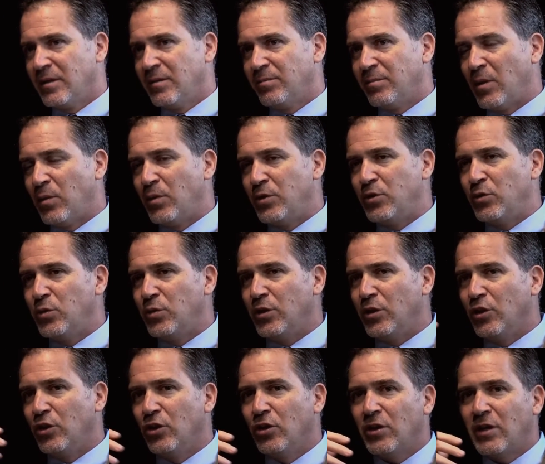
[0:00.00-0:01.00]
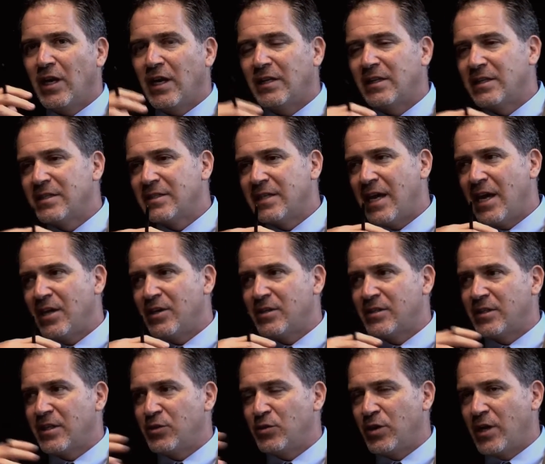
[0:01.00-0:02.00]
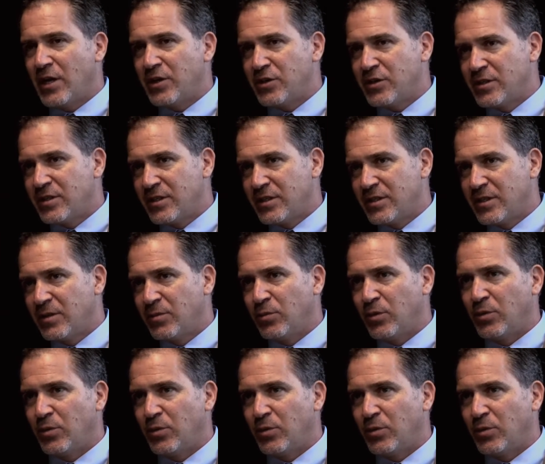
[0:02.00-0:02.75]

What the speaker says: But when we look at the Zionist education system,